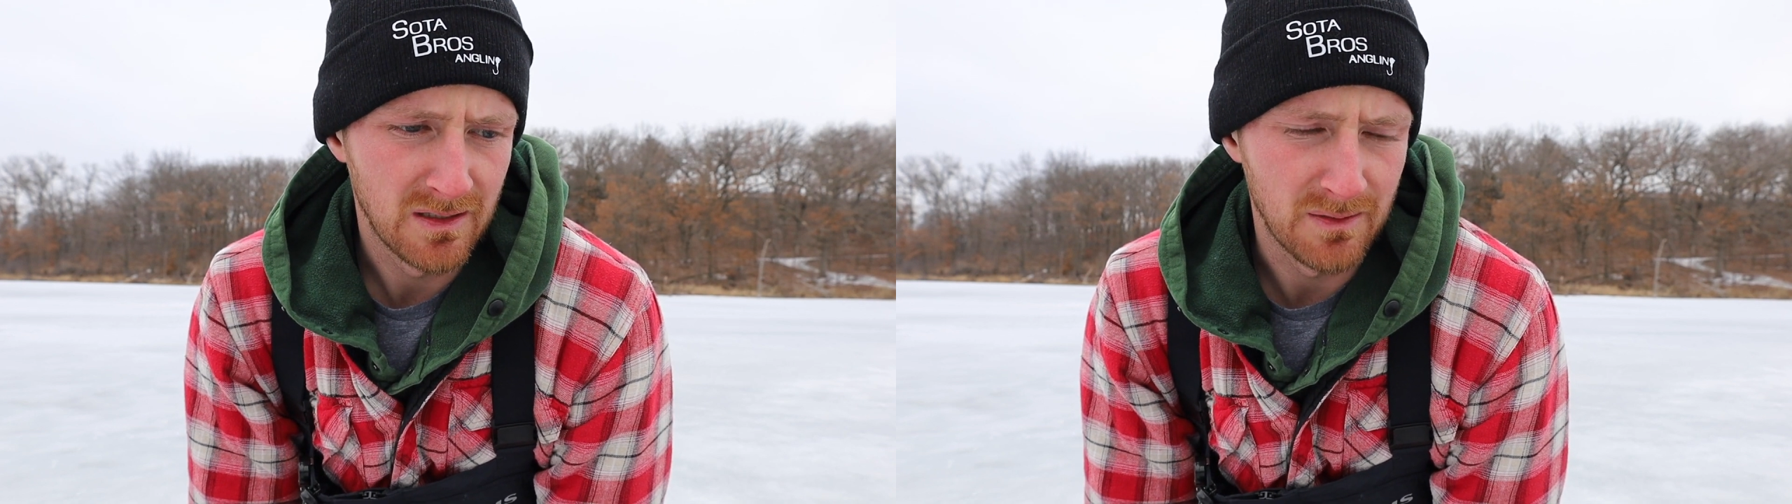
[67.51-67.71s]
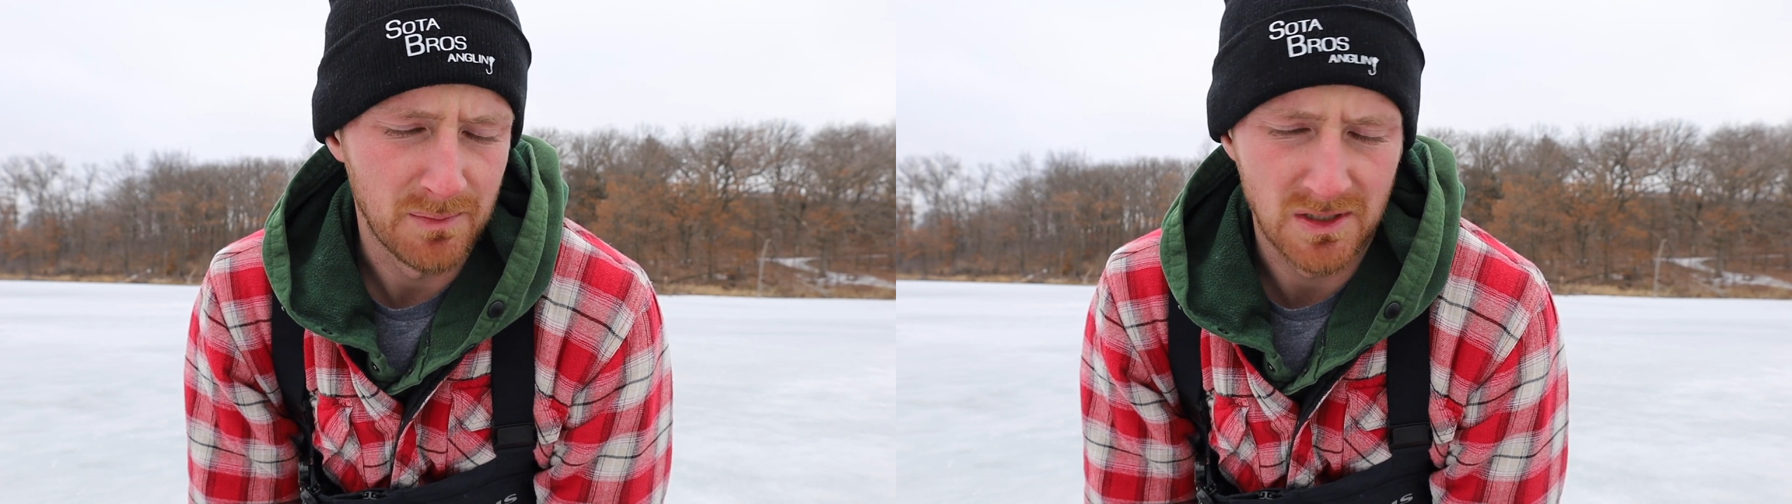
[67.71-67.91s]

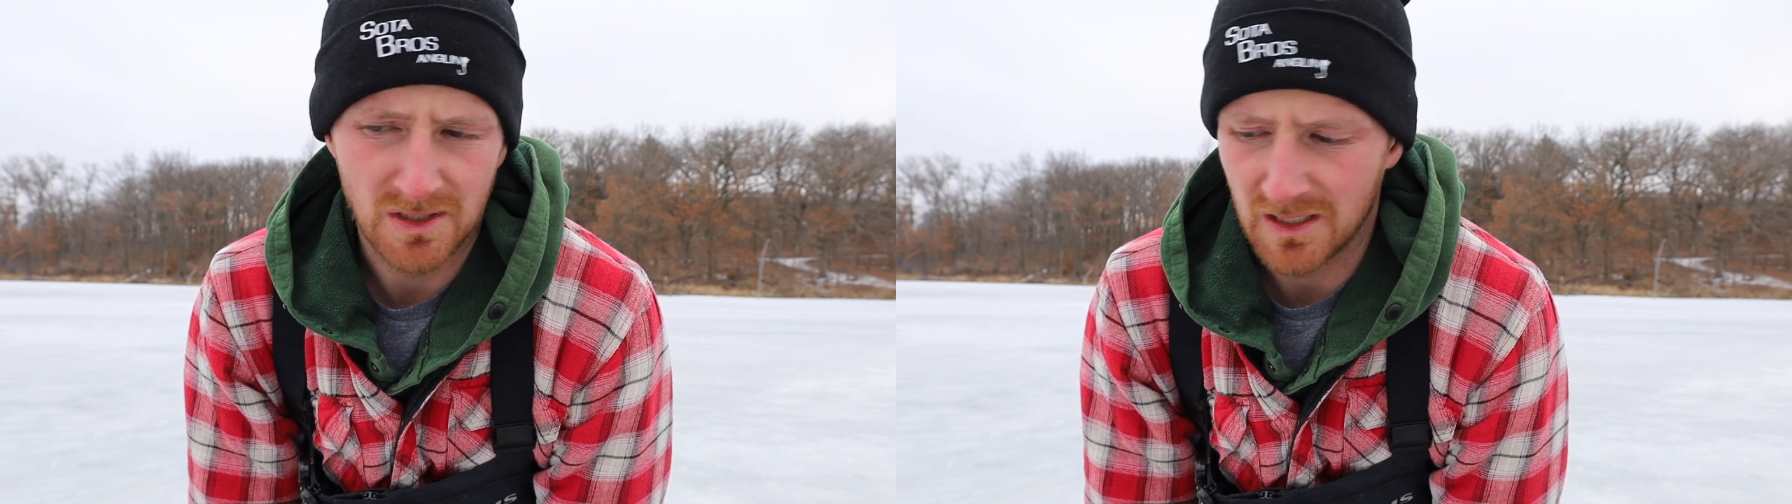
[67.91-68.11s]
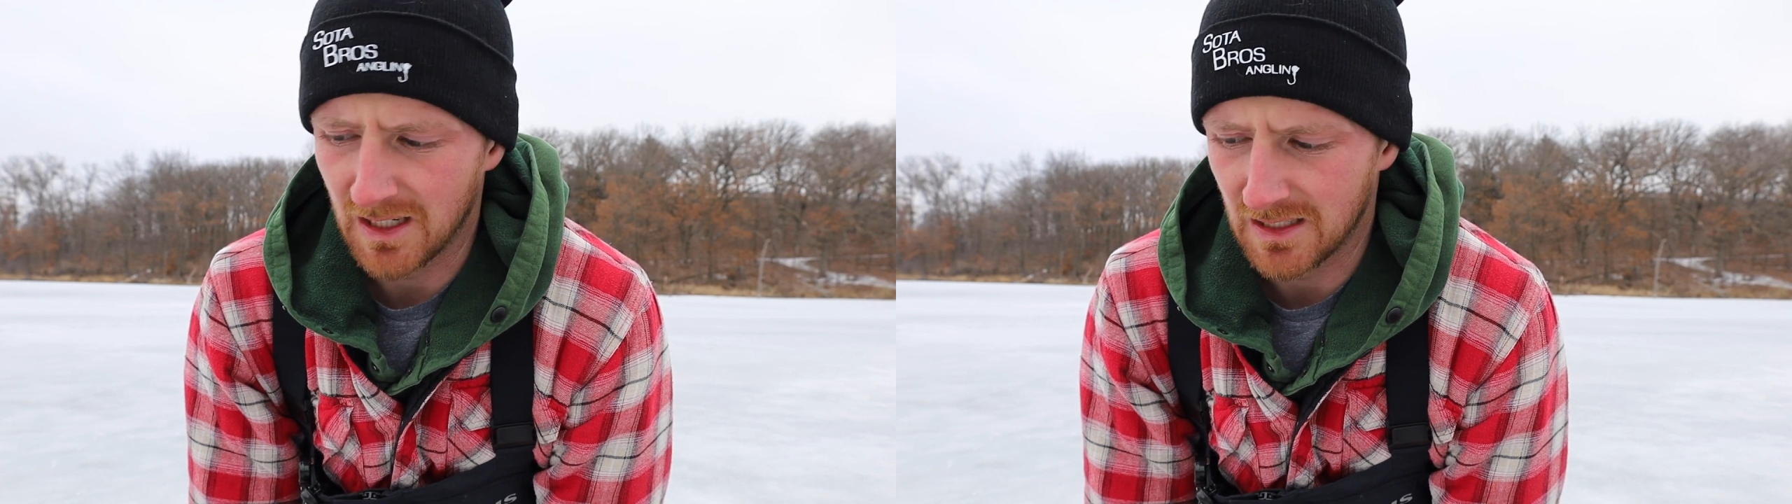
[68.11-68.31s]
a bunch
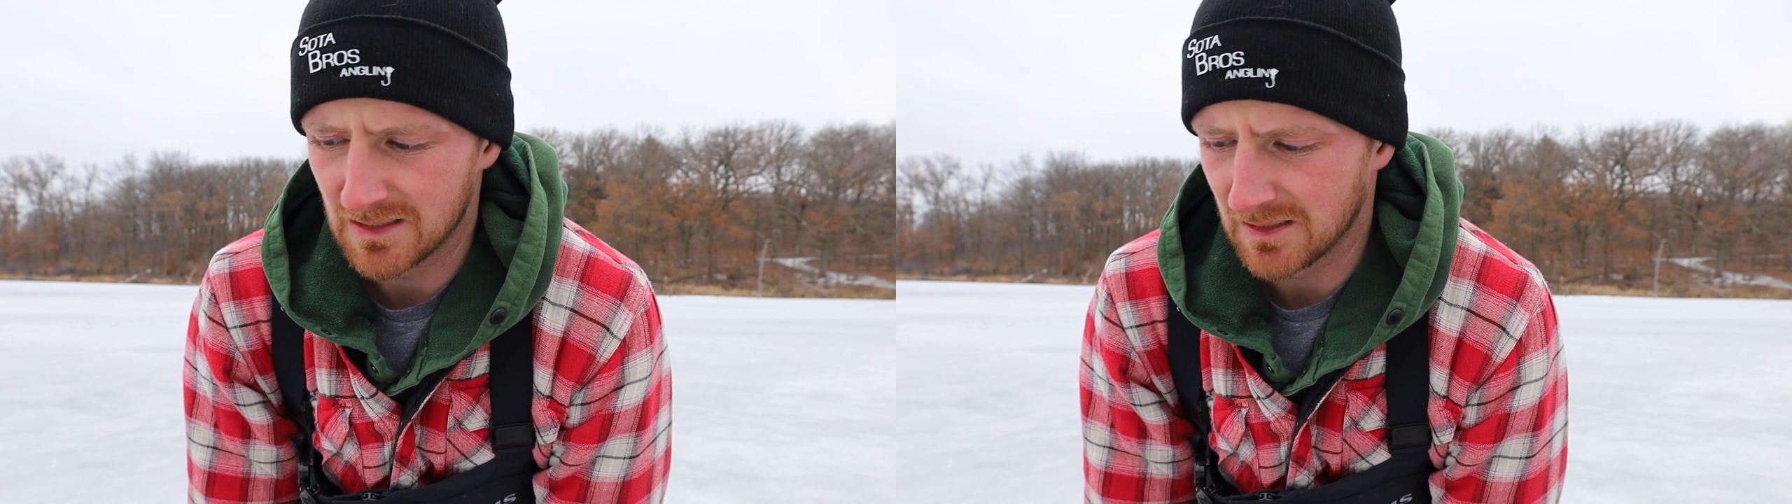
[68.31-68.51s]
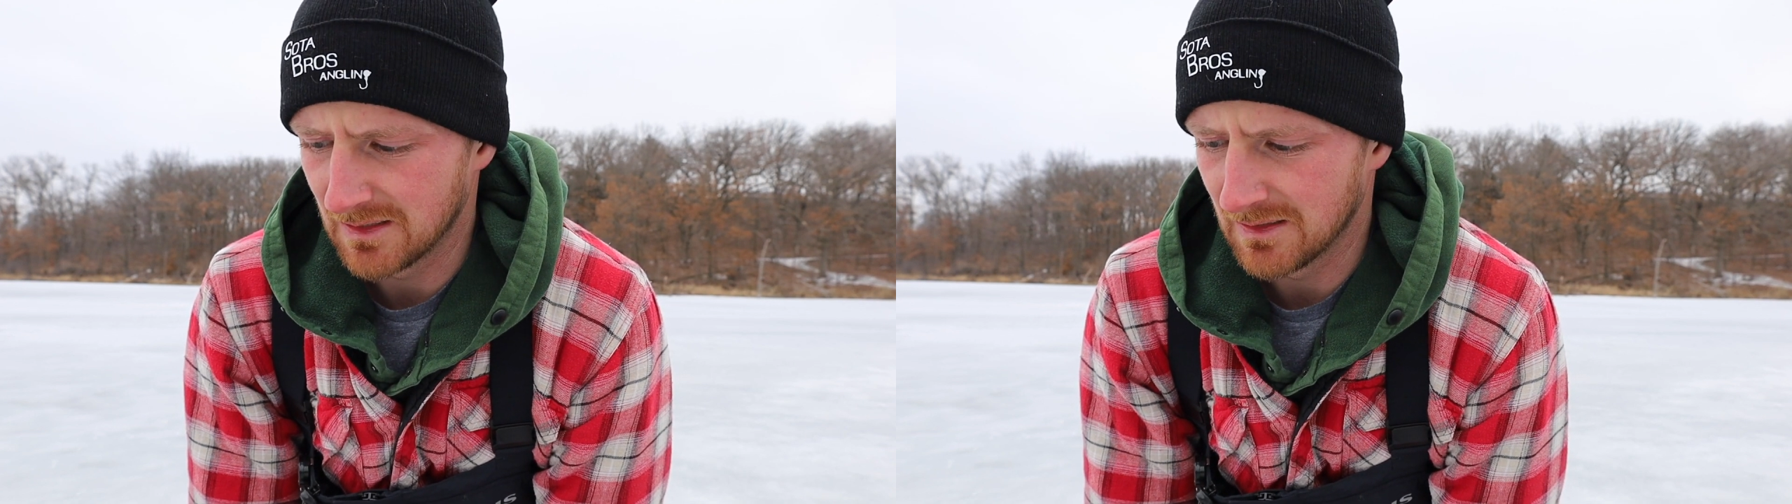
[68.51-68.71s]
of guys
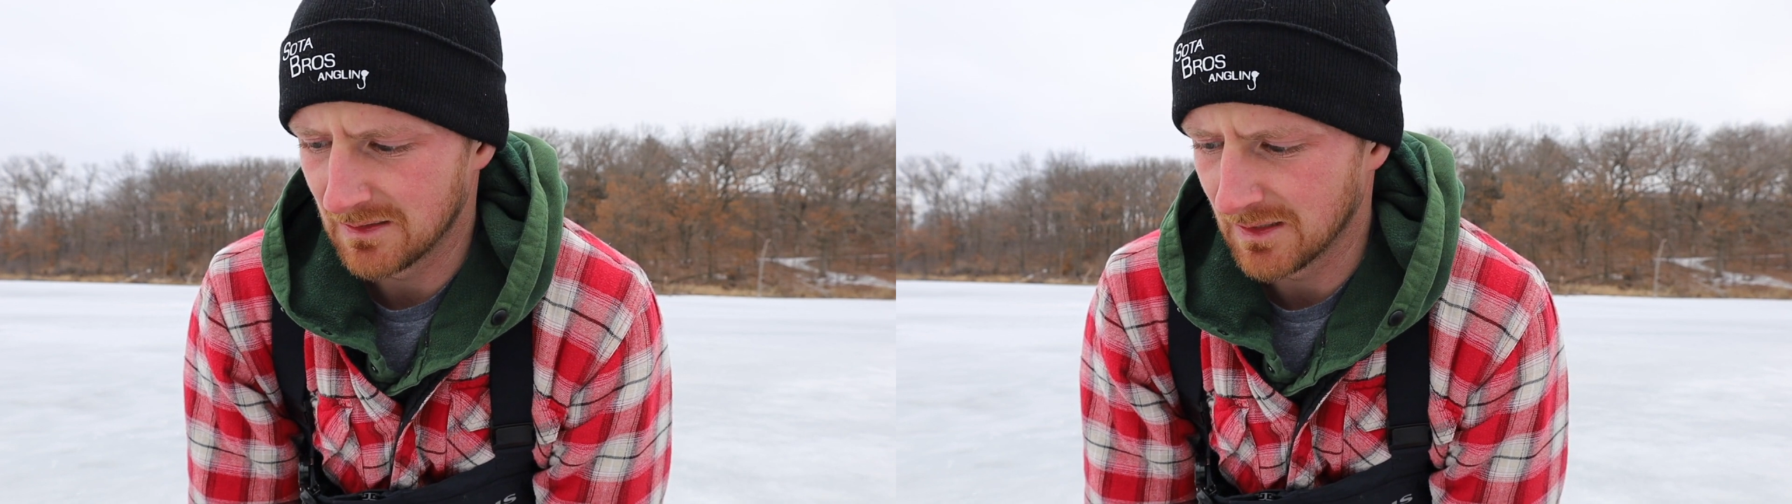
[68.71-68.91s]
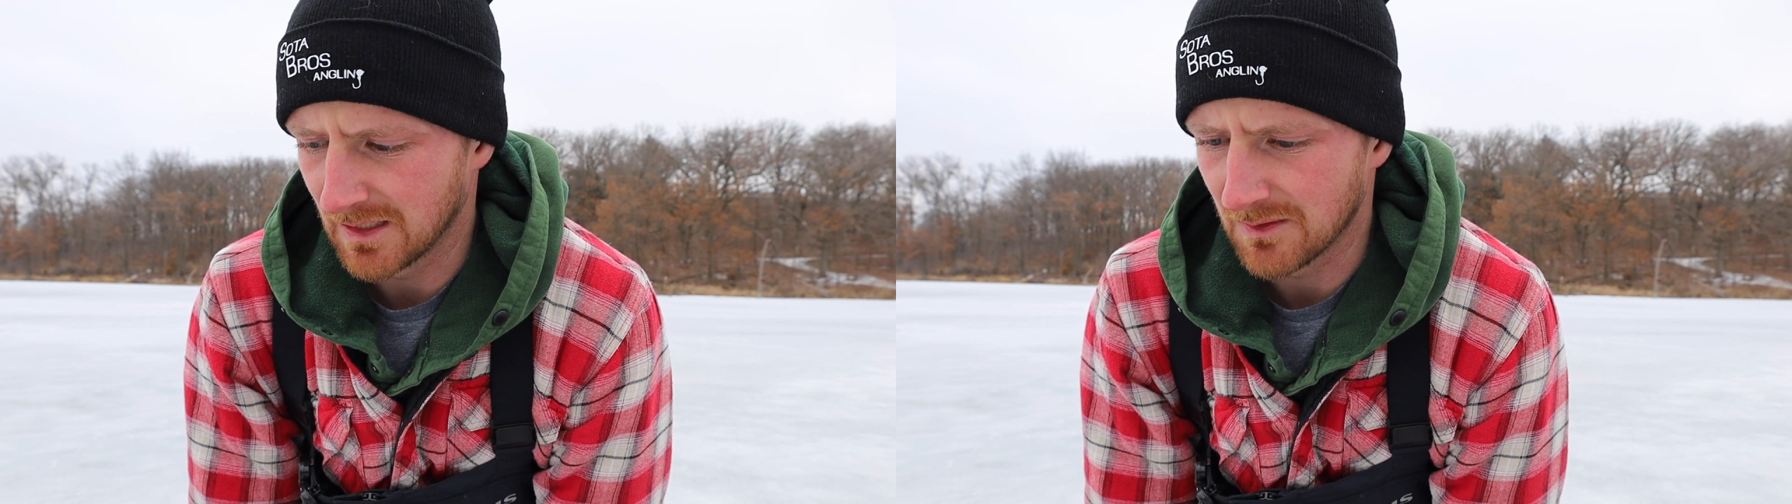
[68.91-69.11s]
that
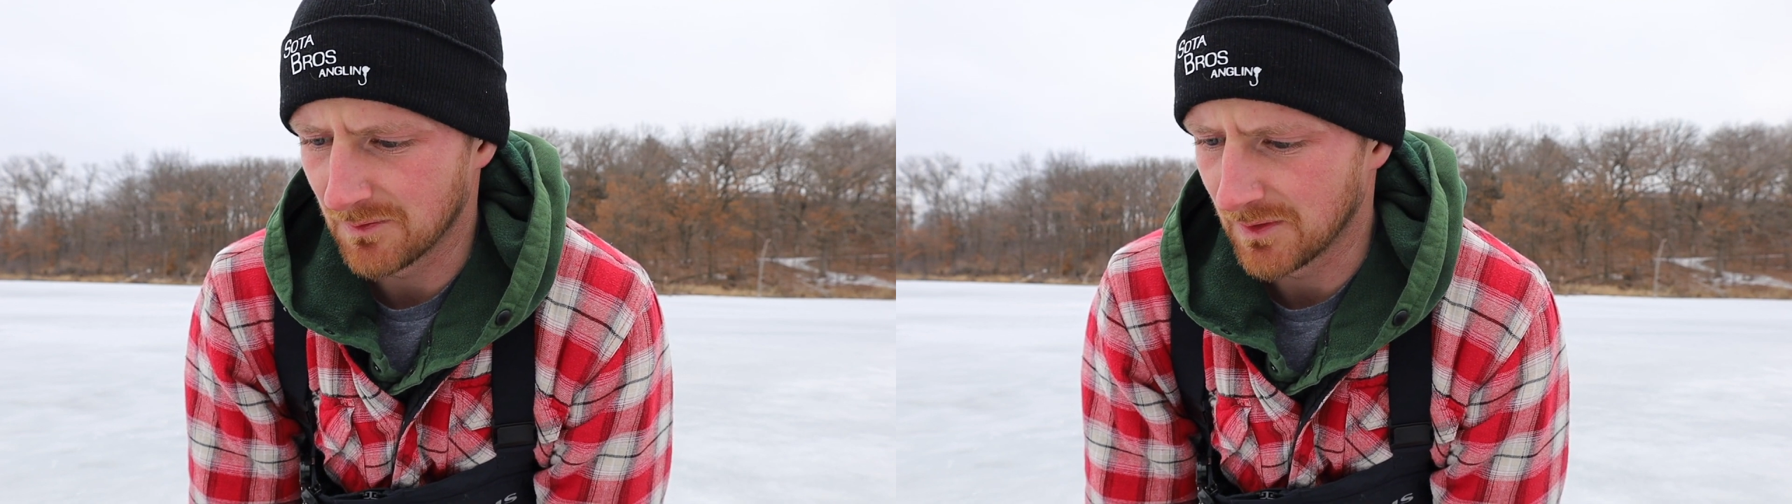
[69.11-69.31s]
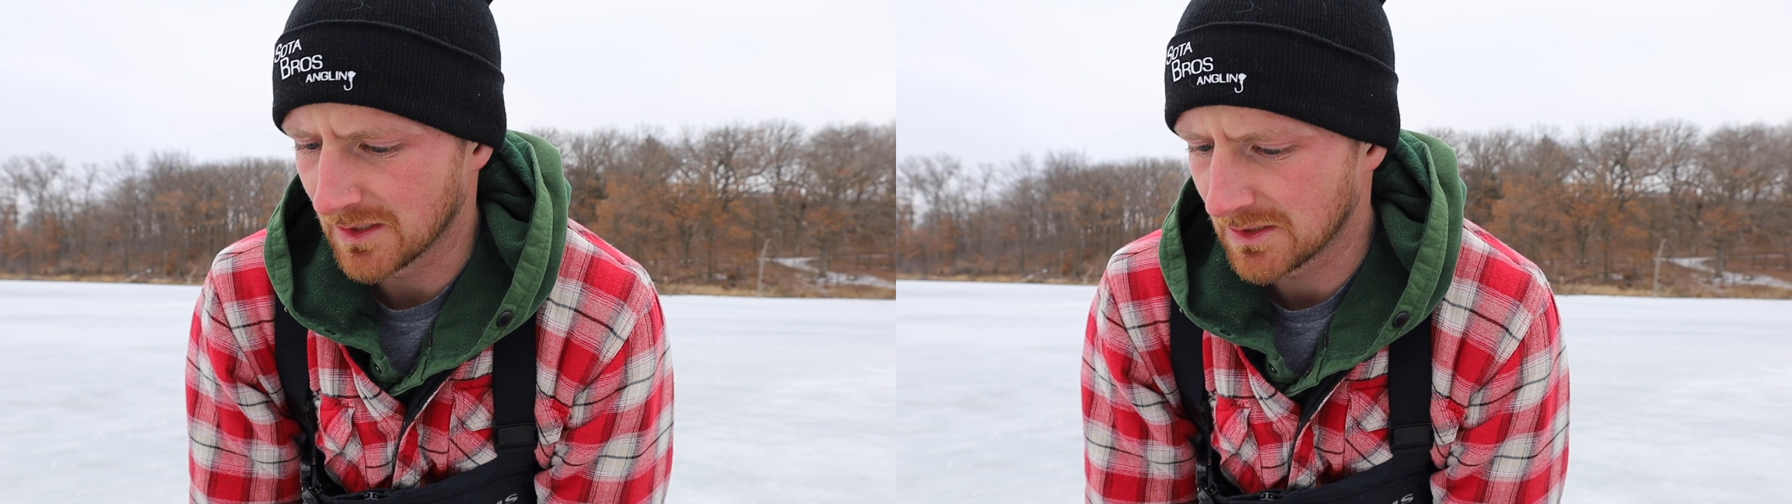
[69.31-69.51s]
like to
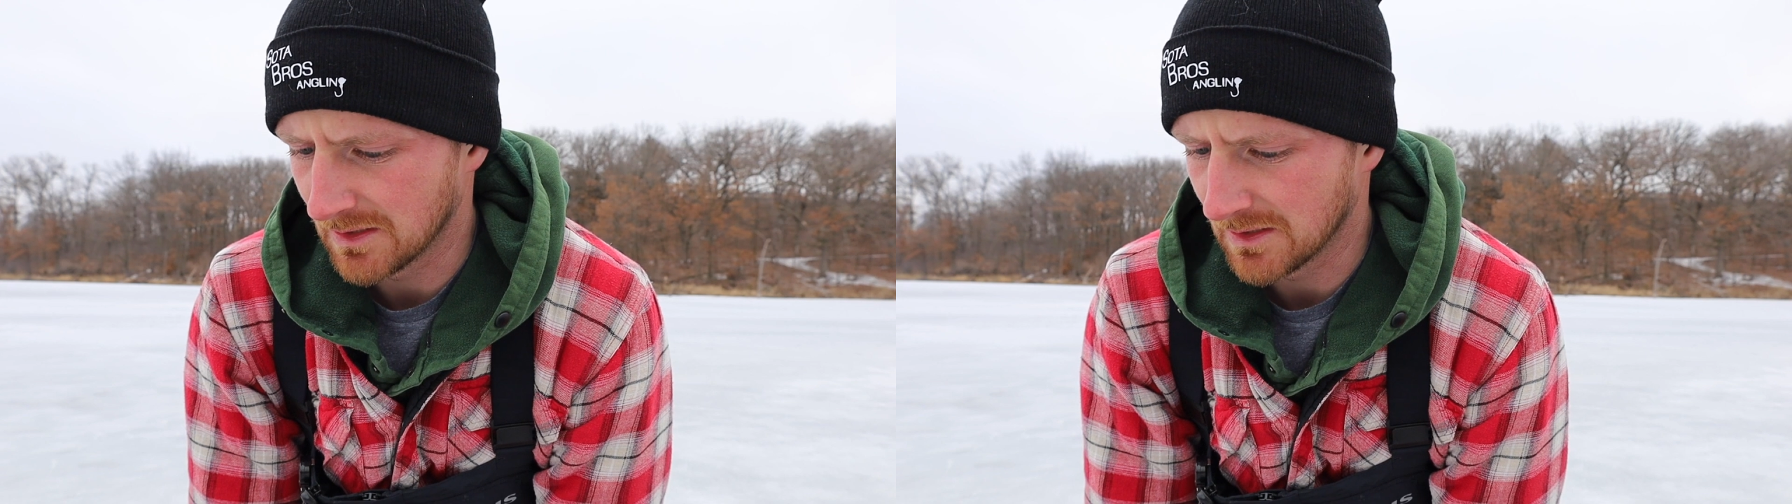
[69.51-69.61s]
fish.